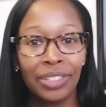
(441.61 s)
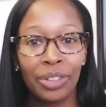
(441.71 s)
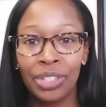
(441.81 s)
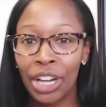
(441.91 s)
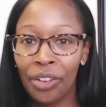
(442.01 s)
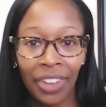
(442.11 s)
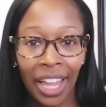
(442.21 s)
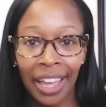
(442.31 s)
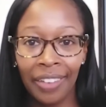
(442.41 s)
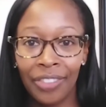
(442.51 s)
no shelf
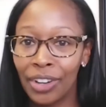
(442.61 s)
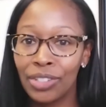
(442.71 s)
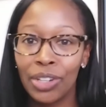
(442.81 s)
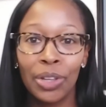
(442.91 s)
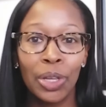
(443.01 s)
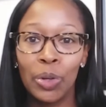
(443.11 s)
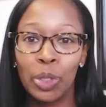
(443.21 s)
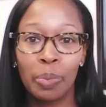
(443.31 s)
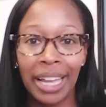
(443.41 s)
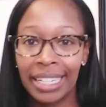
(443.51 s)
life, there's no
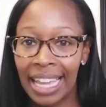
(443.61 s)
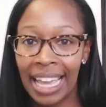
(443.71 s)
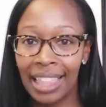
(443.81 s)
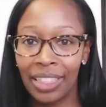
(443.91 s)
use by date,